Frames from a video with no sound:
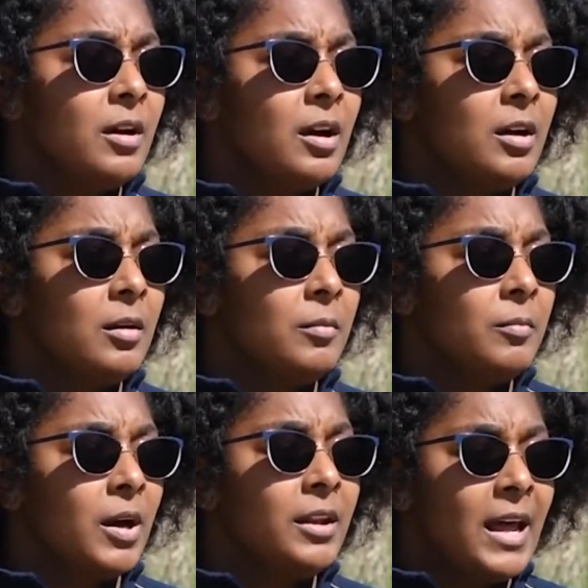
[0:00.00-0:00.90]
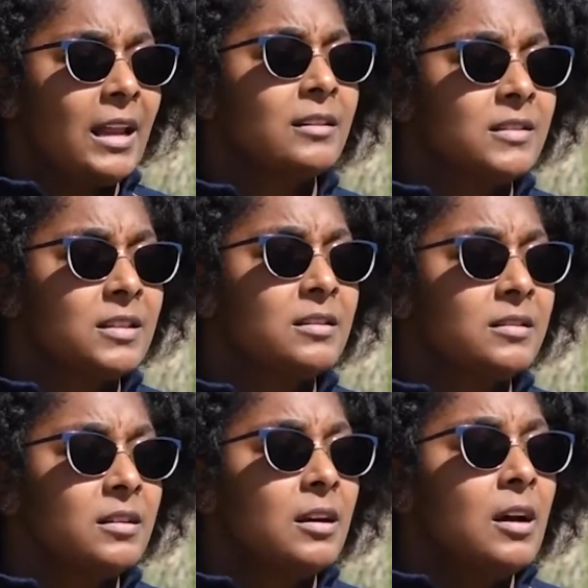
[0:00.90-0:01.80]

um, analysis,